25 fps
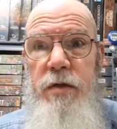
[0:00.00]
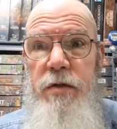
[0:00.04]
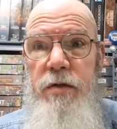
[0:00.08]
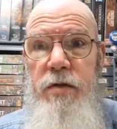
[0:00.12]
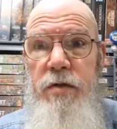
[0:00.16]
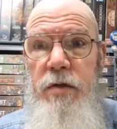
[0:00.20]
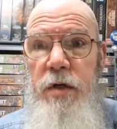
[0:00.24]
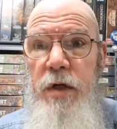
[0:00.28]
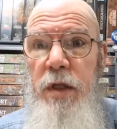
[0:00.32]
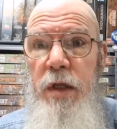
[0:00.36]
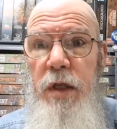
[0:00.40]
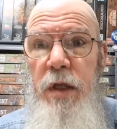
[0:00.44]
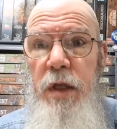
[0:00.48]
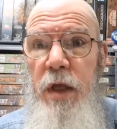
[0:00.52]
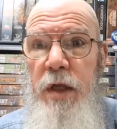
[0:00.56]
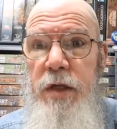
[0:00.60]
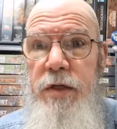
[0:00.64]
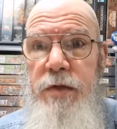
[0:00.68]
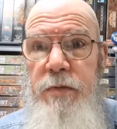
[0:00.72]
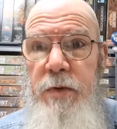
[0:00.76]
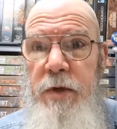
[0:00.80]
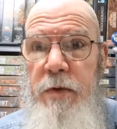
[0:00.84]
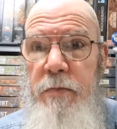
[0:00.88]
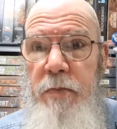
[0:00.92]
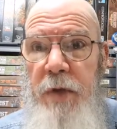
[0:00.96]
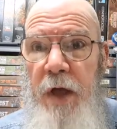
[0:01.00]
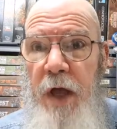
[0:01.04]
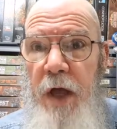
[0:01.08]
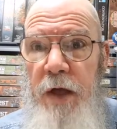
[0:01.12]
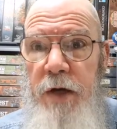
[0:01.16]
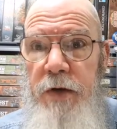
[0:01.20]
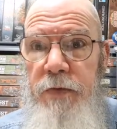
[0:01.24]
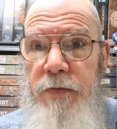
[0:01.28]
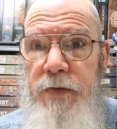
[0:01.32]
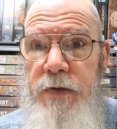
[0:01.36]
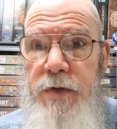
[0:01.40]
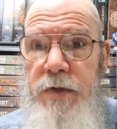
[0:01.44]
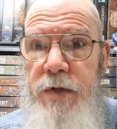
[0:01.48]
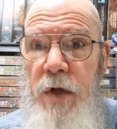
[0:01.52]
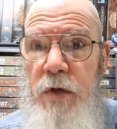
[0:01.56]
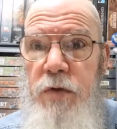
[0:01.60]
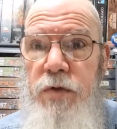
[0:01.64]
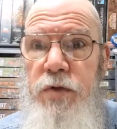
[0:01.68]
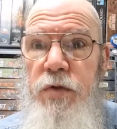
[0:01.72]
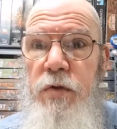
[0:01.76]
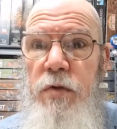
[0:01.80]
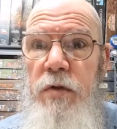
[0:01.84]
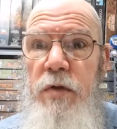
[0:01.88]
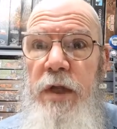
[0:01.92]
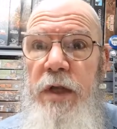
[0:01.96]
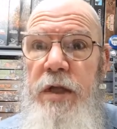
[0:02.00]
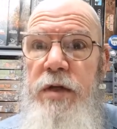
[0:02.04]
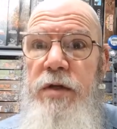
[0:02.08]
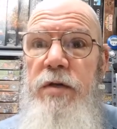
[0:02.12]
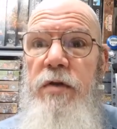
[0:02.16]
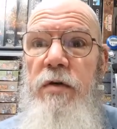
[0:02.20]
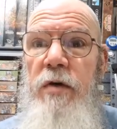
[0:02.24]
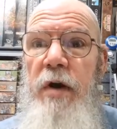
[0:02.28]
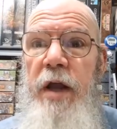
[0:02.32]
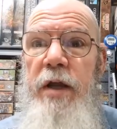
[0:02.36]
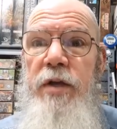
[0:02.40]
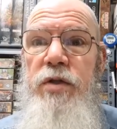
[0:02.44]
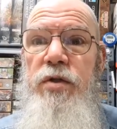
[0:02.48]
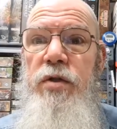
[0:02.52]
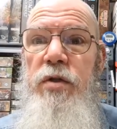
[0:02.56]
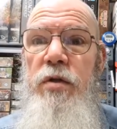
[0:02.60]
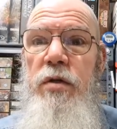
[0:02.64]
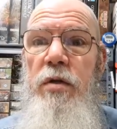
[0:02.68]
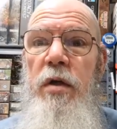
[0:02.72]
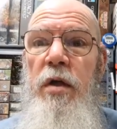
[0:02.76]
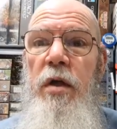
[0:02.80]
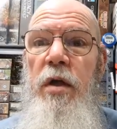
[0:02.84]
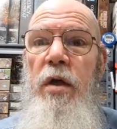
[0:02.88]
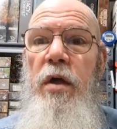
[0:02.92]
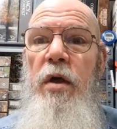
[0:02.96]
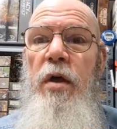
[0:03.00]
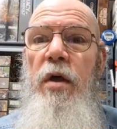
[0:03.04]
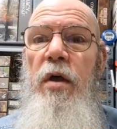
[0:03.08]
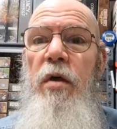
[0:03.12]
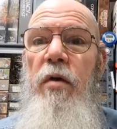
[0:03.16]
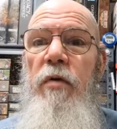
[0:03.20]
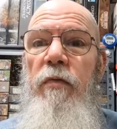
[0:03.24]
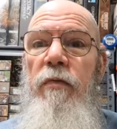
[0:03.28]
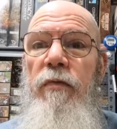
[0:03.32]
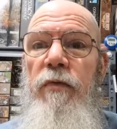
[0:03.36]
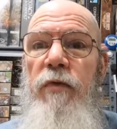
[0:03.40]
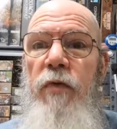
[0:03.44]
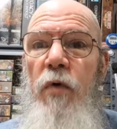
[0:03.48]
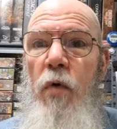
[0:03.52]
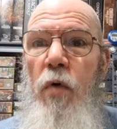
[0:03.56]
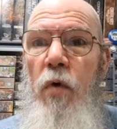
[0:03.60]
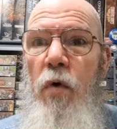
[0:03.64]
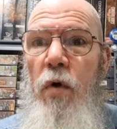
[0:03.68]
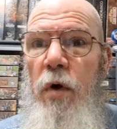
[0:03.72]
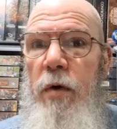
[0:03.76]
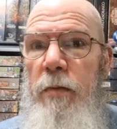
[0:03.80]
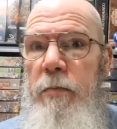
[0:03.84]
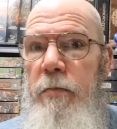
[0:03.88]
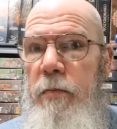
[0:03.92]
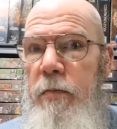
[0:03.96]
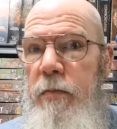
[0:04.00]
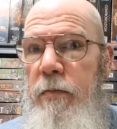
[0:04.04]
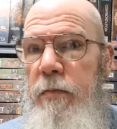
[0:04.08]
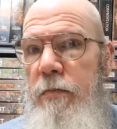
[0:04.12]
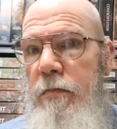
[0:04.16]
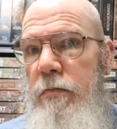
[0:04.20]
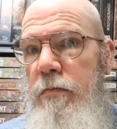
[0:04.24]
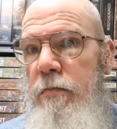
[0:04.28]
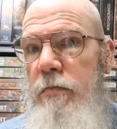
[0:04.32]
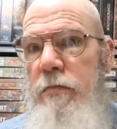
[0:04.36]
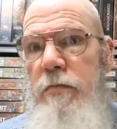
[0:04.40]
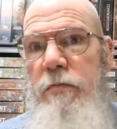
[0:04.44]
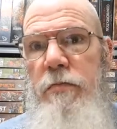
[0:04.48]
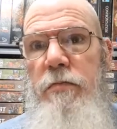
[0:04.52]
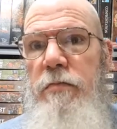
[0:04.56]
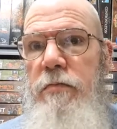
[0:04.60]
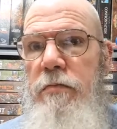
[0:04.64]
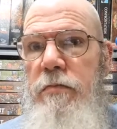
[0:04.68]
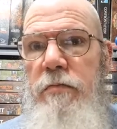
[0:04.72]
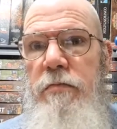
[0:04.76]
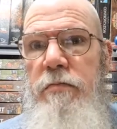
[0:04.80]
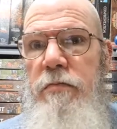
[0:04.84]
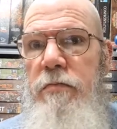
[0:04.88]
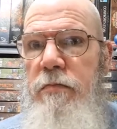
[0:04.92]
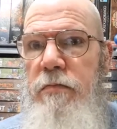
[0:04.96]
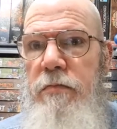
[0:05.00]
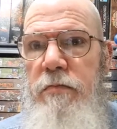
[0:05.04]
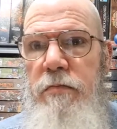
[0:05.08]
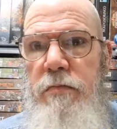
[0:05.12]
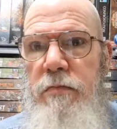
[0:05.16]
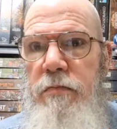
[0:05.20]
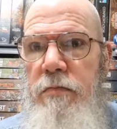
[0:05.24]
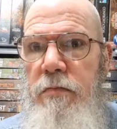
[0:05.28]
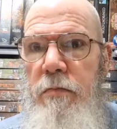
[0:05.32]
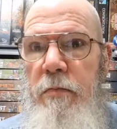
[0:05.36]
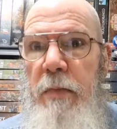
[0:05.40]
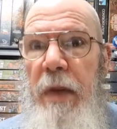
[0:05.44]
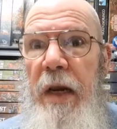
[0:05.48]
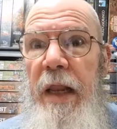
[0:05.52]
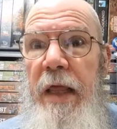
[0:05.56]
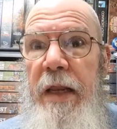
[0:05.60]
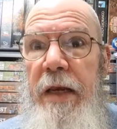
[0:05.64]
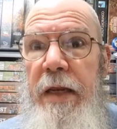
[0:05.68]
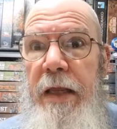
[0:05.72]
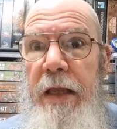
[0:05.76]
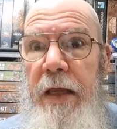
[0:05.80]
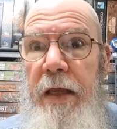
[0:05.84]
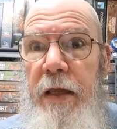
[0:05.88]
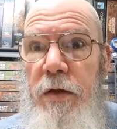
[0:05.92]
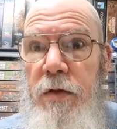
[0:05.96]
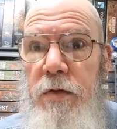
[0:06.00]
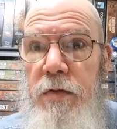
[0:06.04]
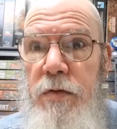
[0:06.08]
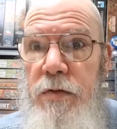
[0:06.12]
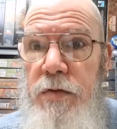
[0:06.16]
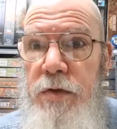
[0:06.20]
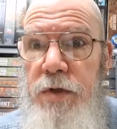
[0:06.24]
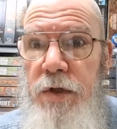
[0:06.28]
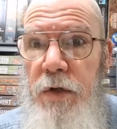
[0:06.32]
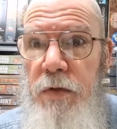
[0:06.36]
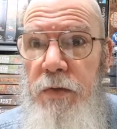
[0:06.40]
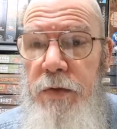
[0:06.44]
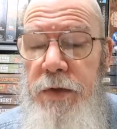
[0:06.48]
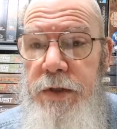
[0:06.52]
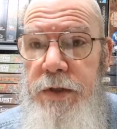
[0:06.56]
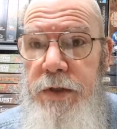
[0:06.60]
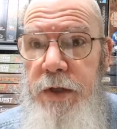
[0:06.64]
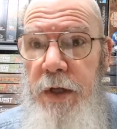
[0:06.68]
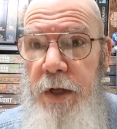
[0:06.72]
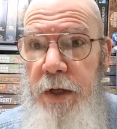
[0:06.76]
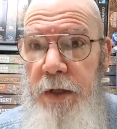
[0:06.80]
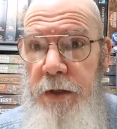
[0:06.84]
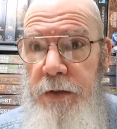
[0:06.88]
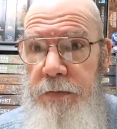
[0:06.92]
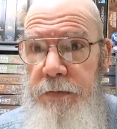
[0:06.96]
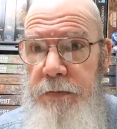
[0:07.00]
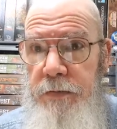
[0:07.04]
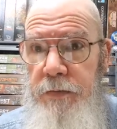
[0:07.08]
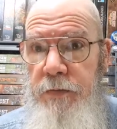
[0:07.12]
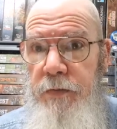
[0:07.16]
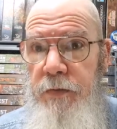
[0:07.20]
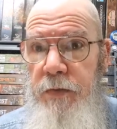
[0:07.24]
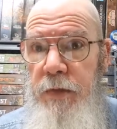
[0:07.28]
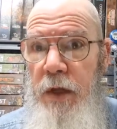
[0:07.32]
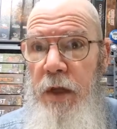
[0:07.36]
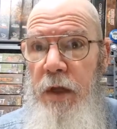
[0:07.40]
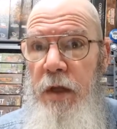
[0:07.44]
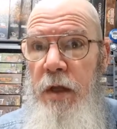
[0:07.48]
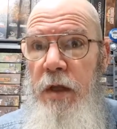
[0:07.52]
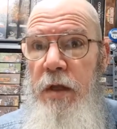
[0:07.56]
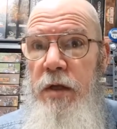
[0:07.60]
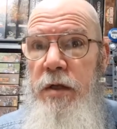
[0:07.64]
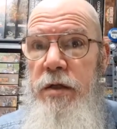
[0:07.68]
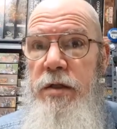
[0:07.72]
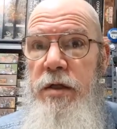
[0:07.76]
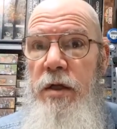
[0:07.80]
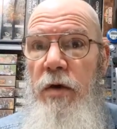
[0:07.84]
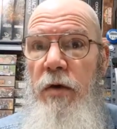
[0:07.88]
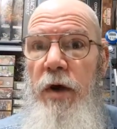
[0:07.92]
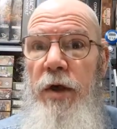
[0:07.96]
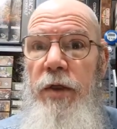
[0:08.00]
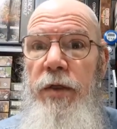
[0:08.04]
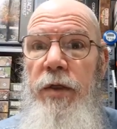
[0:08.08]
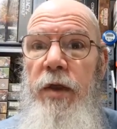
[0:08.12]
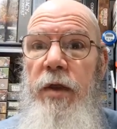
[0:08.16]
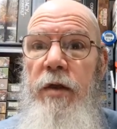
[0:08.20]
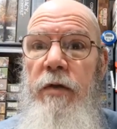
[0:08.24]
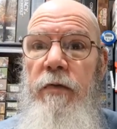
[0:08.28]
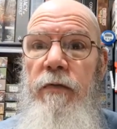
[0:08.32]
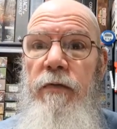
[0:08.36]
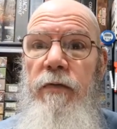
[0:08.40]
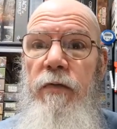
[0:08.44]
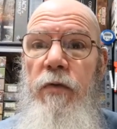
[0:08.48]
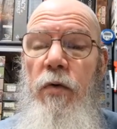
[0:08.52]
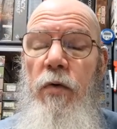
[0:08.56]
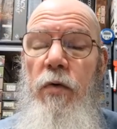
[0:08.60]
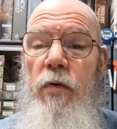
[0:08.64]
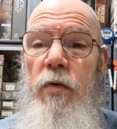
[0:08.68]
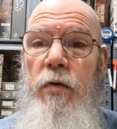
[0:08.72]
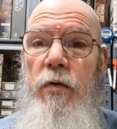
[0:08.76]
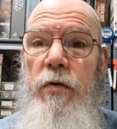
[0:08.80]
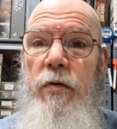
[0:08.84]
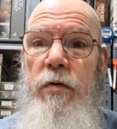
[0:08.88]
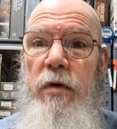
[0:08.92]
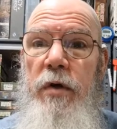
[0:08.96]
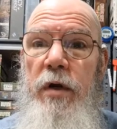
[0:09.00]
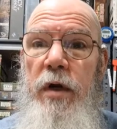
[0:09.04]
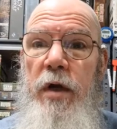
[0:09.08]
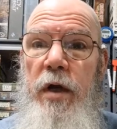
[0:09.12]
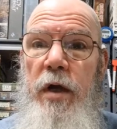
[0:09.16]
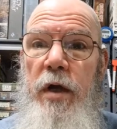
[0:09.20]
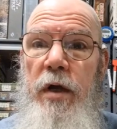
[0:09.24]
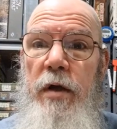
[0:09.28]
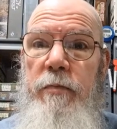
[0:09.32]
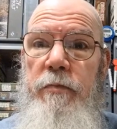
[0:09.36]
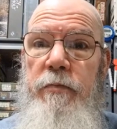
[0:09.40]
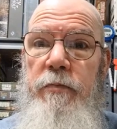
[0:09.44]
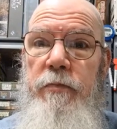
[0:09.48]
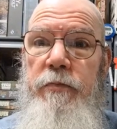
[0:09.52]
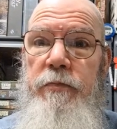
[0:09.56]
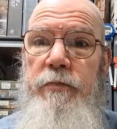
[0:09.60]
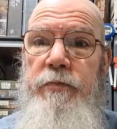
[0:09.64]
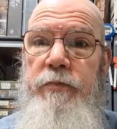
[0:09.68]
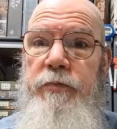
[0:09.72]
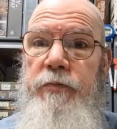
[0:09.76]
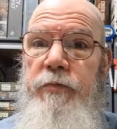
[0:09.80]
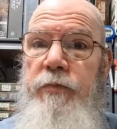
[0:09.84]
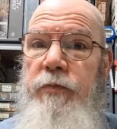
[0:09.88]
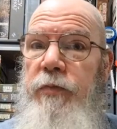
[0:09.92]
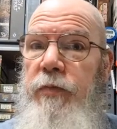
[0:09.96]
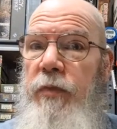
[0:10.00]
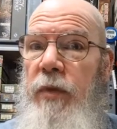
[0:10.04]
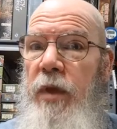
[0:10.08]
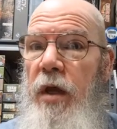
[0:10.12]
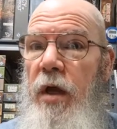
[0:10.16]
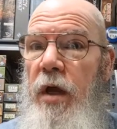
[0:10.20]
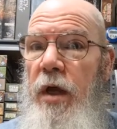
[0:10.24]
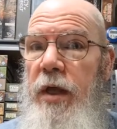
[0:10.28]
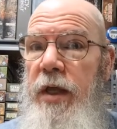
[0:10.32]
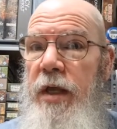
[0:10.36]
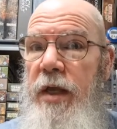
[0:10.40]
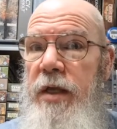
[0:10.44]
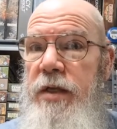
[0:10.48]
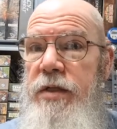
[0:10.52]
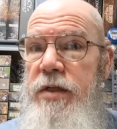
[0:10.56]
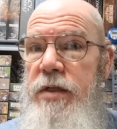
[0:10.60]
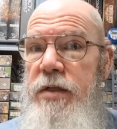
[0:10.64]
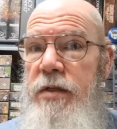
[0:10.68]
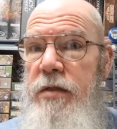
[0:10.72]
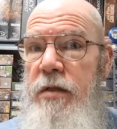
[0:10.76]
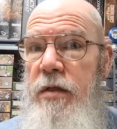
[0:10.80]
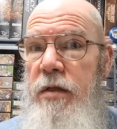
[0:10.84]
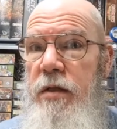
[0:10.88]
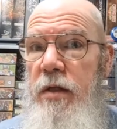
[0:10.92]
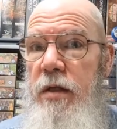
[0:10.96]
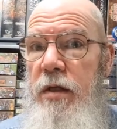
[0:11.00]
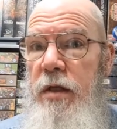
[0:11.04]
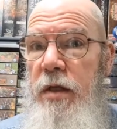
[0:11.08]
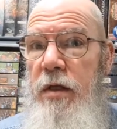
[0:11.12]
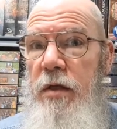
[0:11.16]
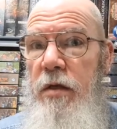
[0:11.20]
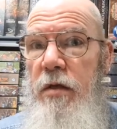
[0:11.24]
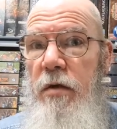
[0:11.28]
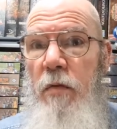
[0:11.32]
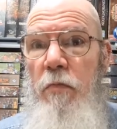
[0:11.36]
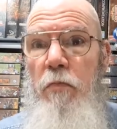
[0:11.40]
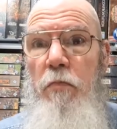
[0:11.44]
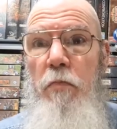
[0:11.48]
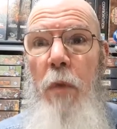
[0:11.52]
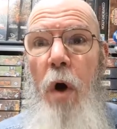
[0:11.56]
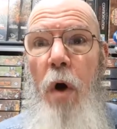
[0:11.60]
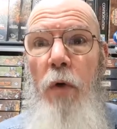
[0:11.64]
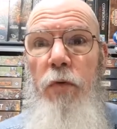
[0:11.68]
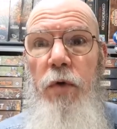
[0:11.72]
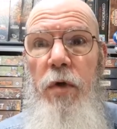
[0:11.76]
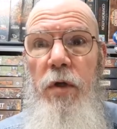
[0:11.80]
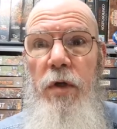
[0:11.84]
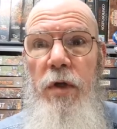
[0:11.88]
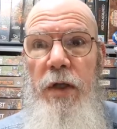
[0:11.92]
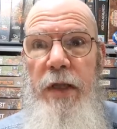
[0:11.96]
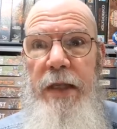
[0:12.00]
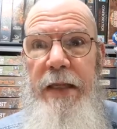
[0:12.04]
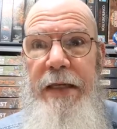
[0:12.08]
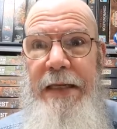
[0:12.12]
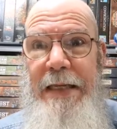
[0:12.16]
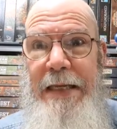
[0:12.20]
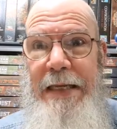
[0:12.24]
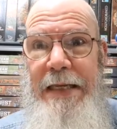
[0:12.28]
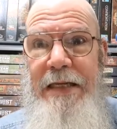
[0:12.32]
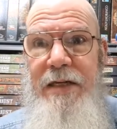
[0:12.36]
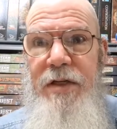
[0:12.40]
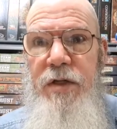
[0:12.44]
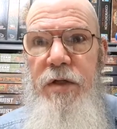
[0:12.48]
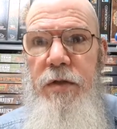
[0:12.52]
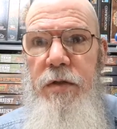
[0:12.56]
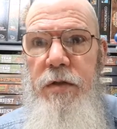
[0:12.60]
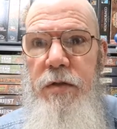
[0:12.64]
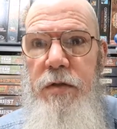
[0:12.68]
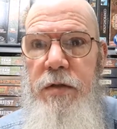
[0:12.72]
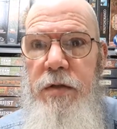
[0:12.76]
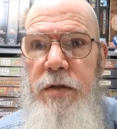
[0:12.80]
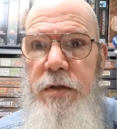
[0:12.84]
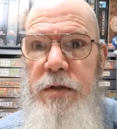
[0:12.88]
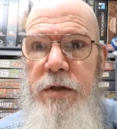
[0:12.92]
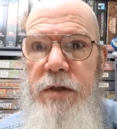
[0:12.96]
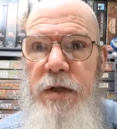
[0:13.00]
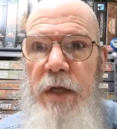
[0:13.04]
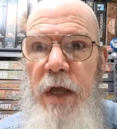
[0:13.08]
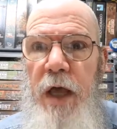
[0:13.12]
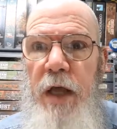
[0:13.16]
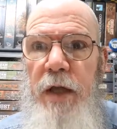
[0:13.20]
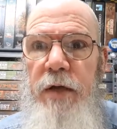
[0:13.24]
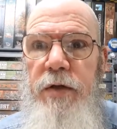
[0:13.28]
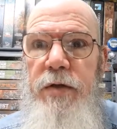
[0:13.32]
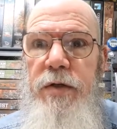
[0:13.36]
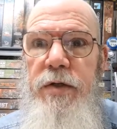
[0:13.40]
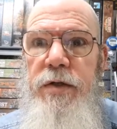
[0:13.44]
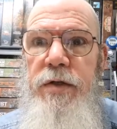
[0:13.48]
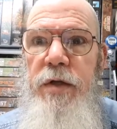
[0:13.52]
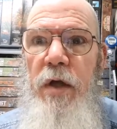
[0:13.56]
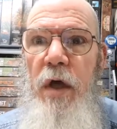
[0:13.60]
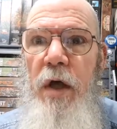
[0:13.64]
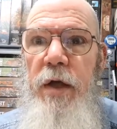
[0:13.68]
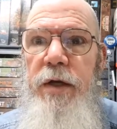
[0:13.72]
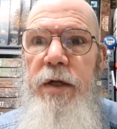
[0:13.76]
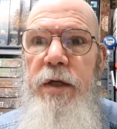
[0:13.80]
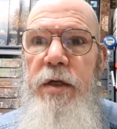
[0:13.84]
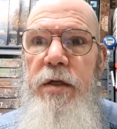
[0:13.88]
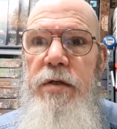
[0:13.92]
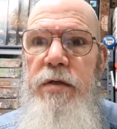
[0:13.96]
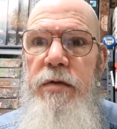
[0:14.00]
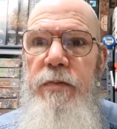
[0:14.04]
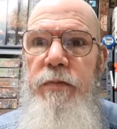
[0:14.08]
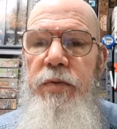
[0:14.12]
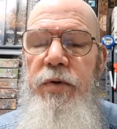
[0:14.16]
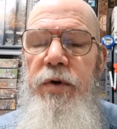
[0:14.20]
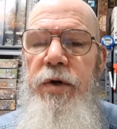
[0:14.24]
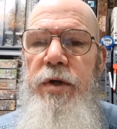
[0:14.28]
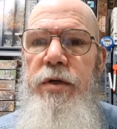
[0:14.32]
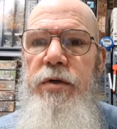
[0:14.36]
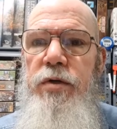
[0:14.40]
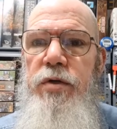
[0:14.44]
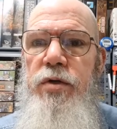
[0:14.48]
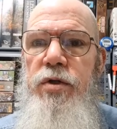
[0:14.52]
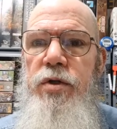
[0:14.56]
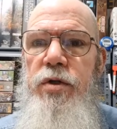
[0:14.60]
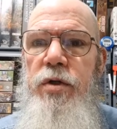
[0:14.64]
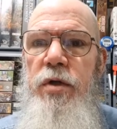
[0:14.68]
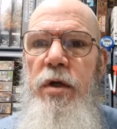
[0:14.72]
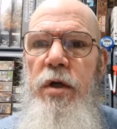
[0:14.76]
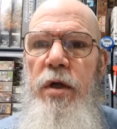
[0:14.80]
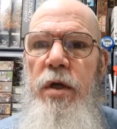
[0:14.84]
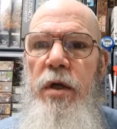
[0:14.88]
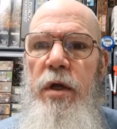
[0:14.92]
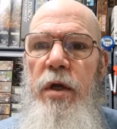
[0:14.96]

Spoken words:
Drinking has been part of a social interaction for millennia, shall we say. So I think for, I guess, the moral elite to start deciding to preach,